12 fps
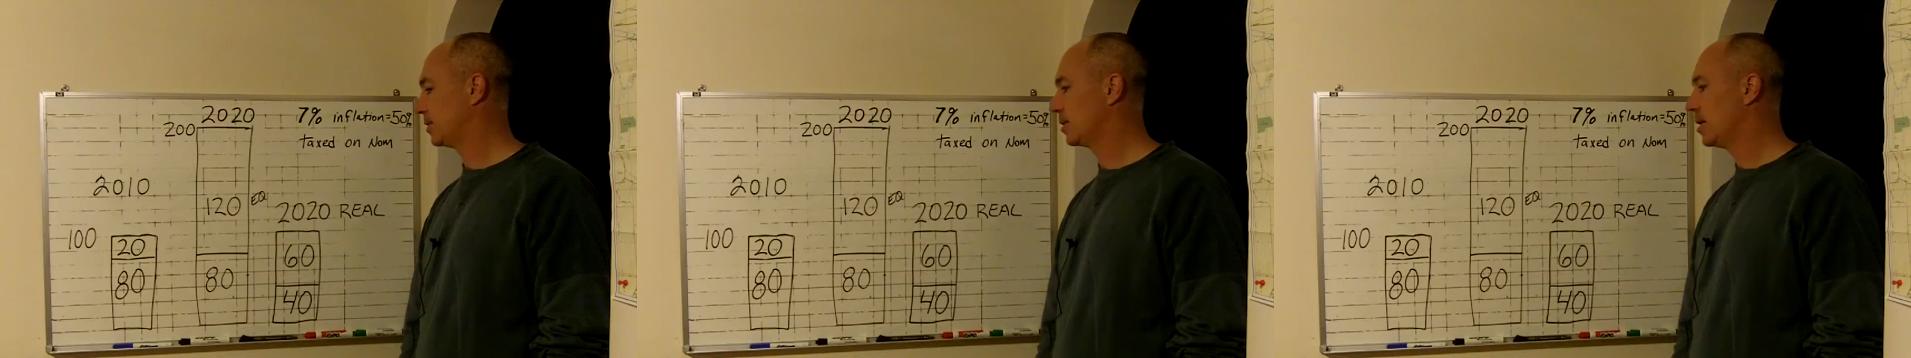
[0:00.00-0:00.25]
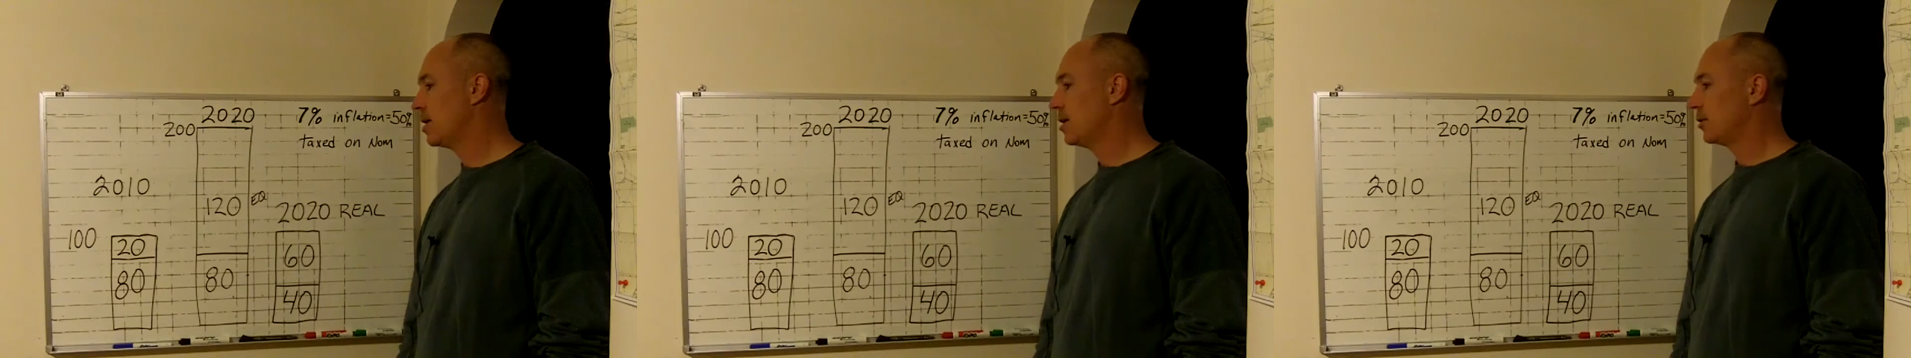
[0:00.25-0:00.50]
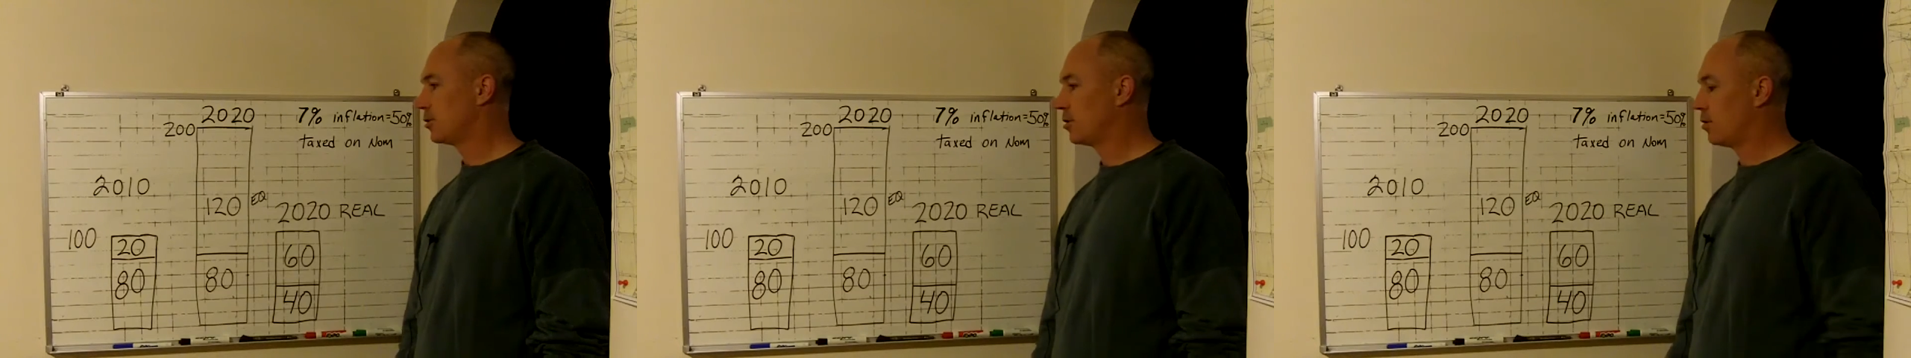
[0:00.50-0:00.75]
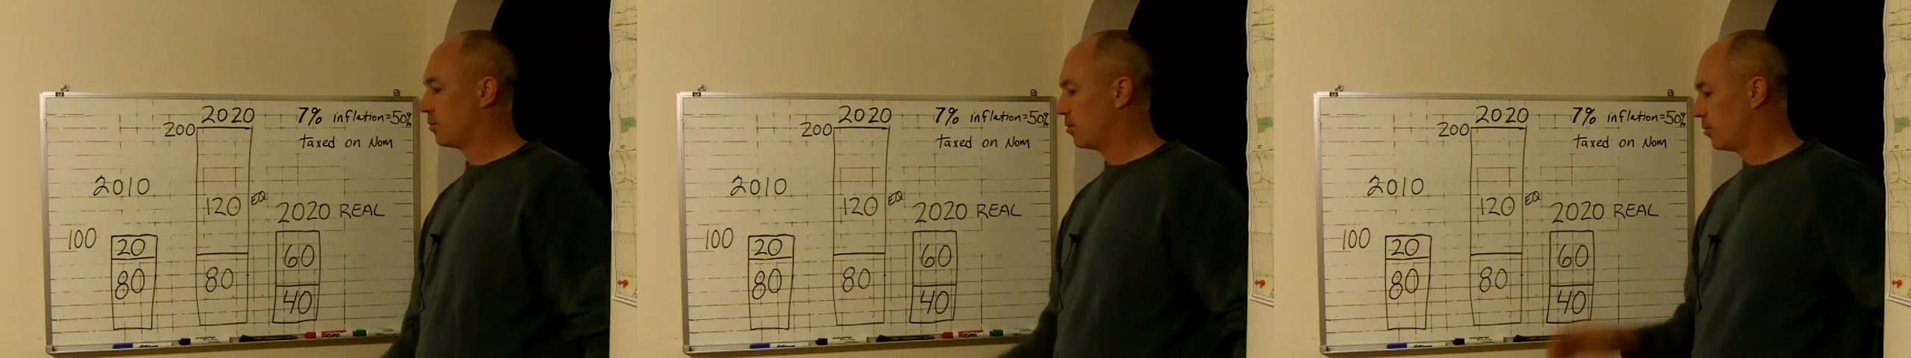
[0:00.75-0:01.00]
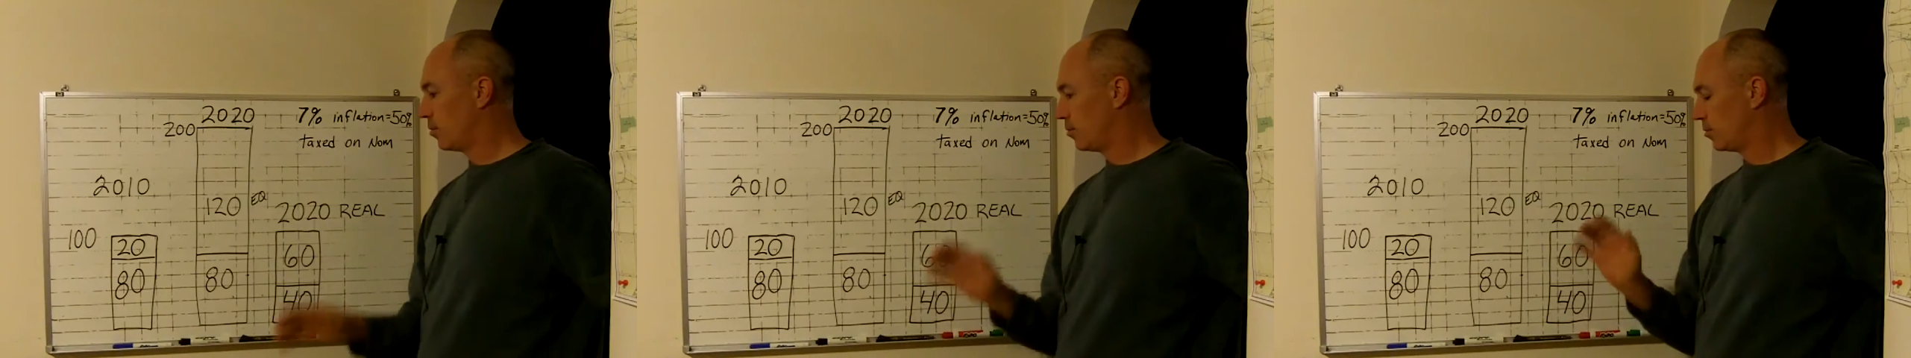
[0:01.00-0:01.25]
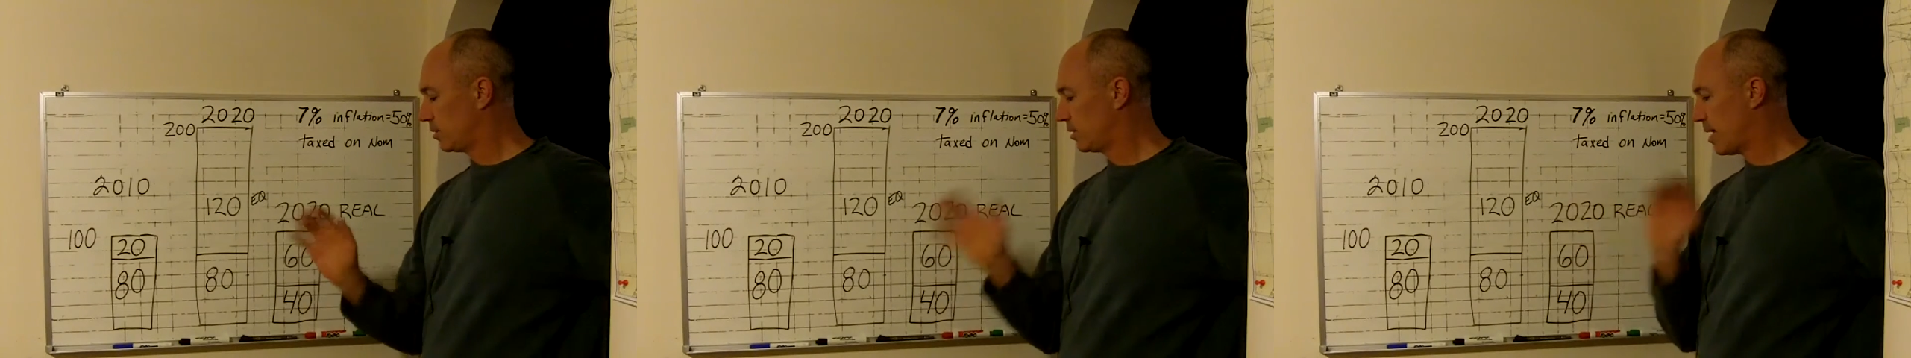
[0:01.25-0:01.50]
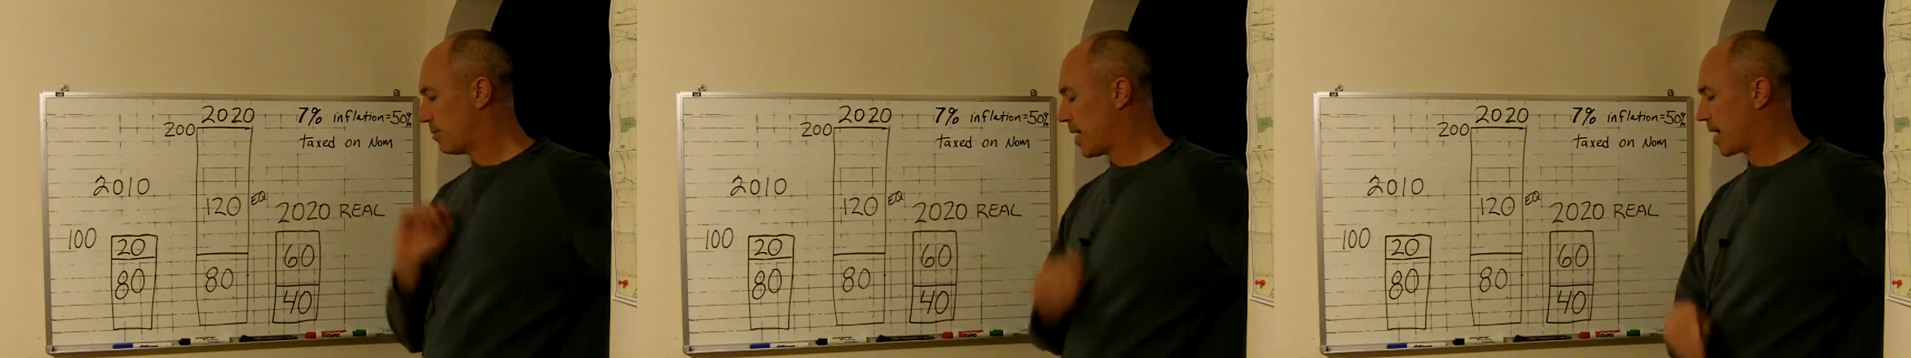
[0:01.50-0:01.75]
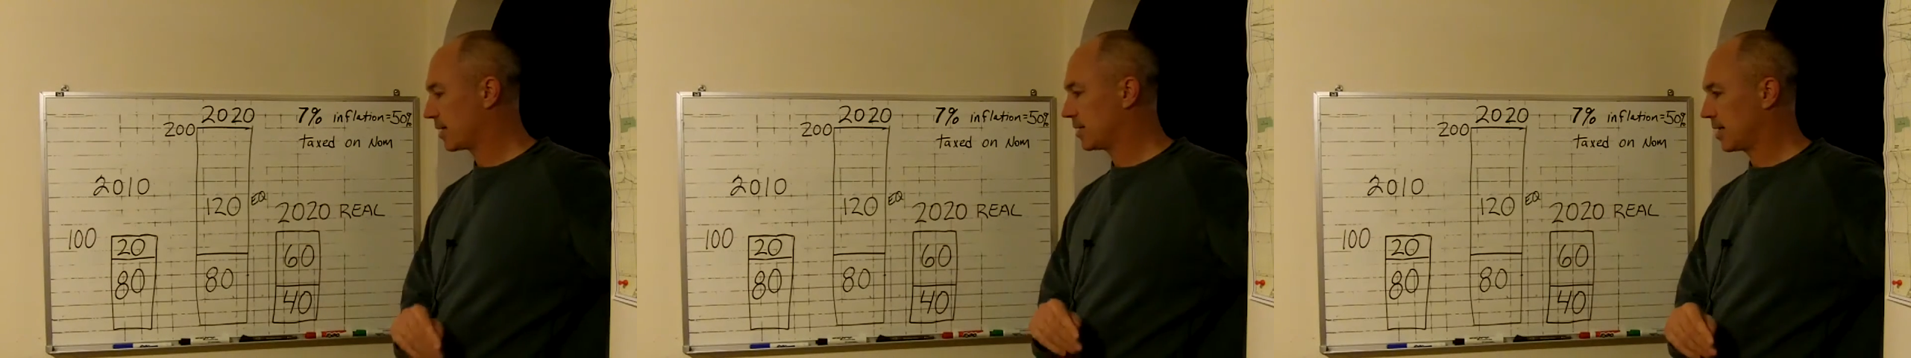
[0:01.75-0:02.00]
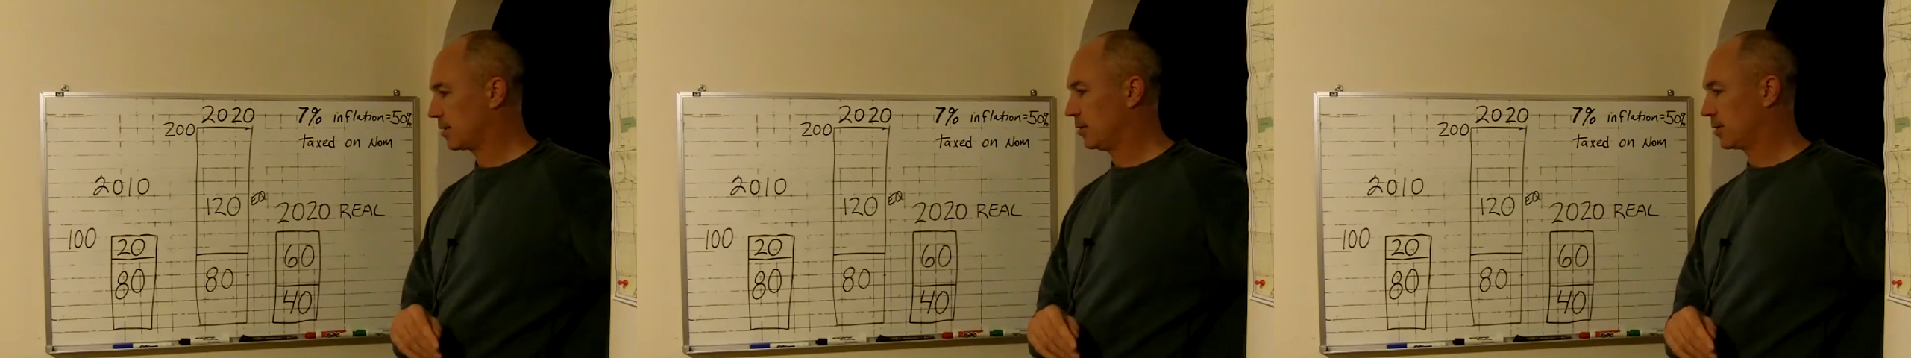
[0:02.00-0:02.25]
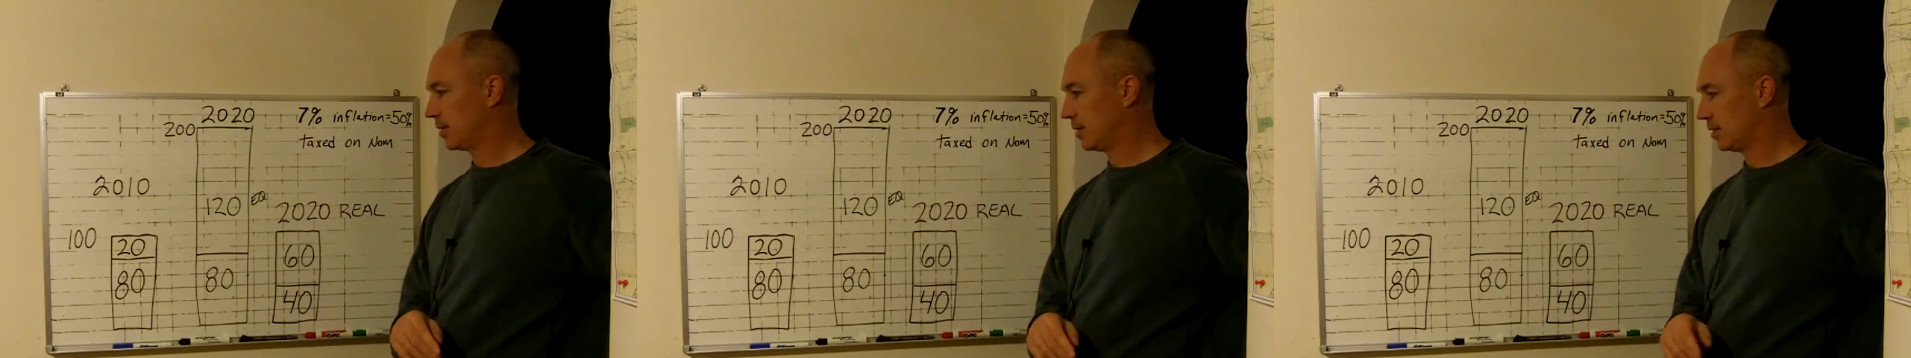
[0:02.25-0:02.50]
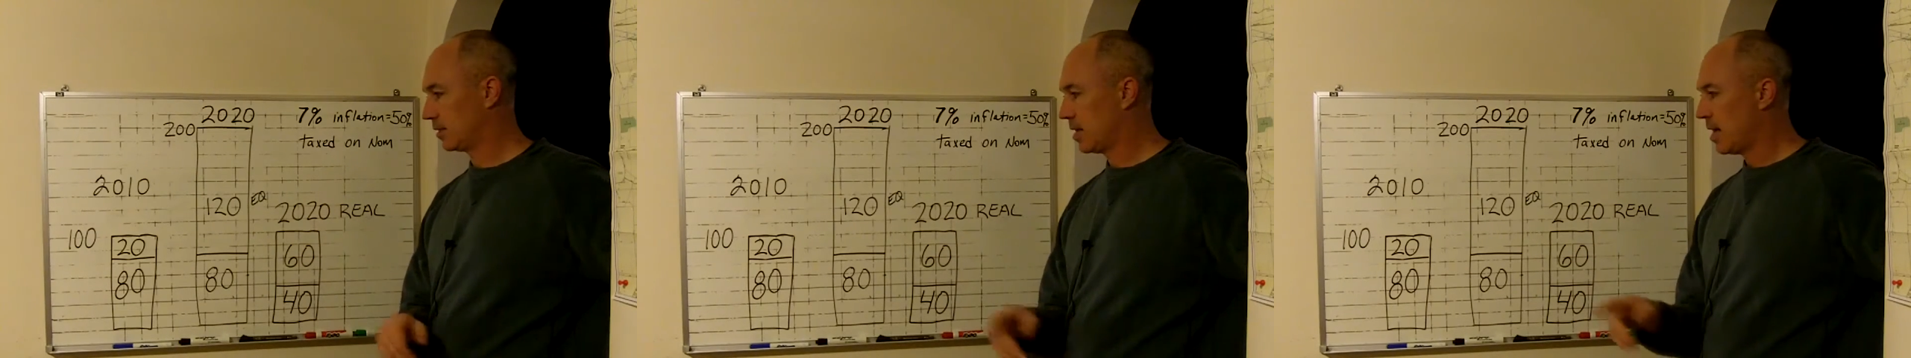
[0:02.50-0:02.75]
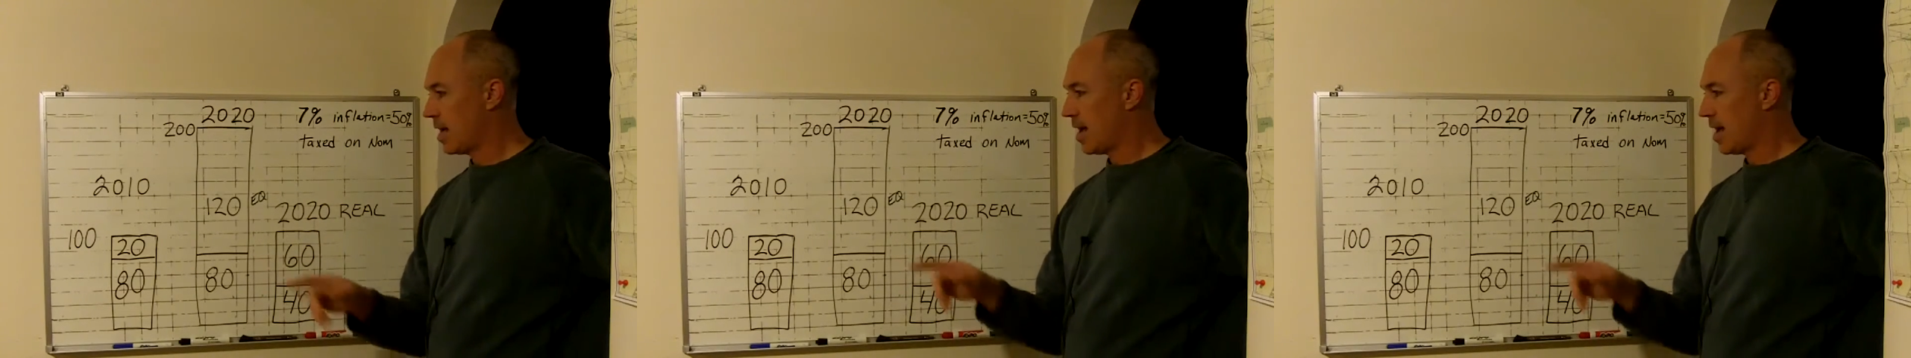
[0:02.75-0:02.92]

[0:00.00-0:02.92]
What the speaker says: this. So step back and take a look at this.